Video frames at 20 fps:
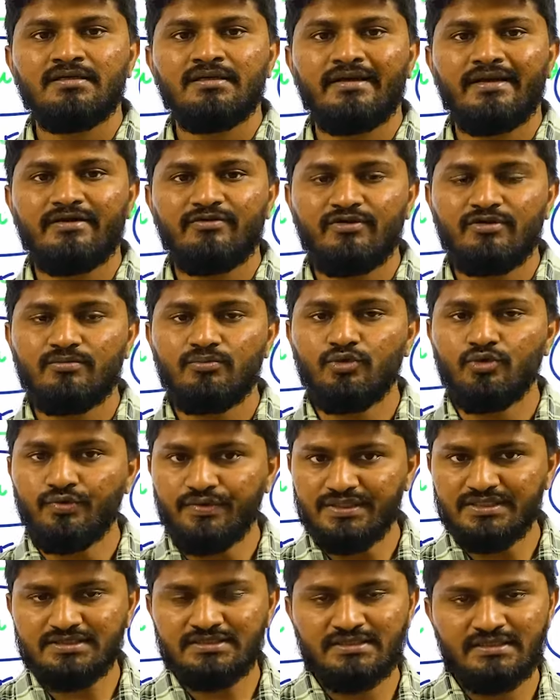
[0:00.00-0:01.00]
annual
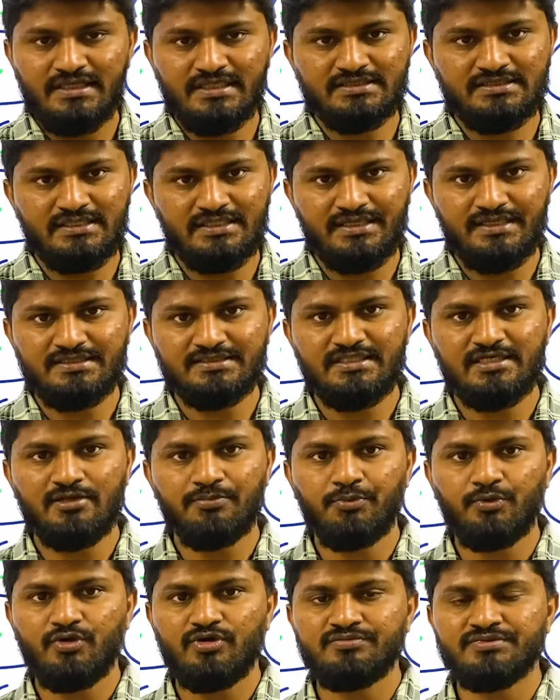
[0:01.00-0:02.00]
movies, etc., etc.,
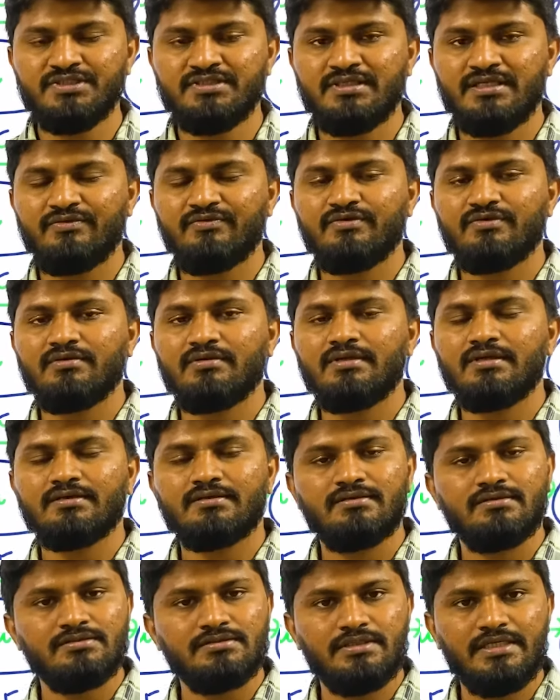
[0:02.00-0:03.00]
programs in like
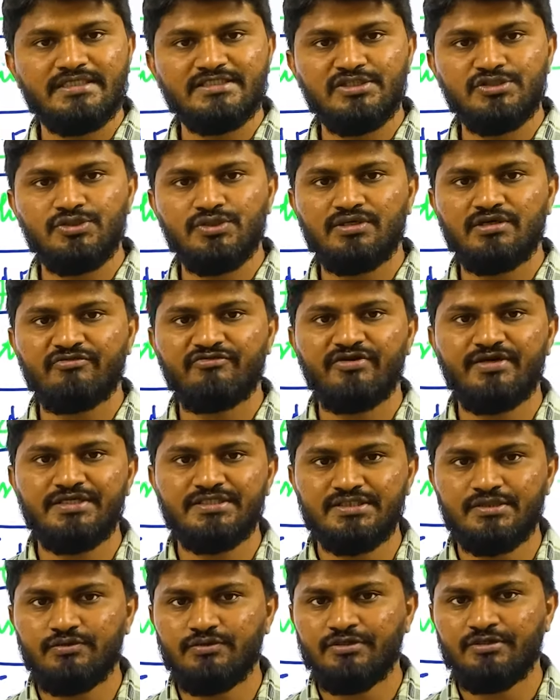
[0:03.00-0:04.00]
National Geography
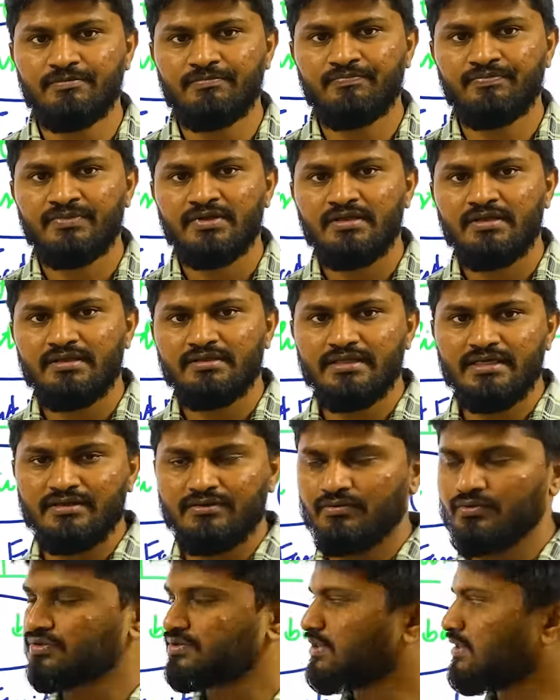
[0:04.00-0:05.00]
Discovery.
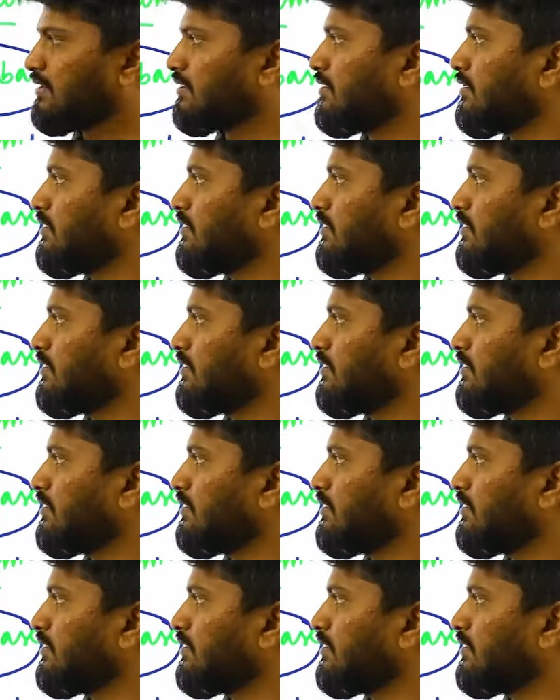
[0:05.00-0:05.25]
That goes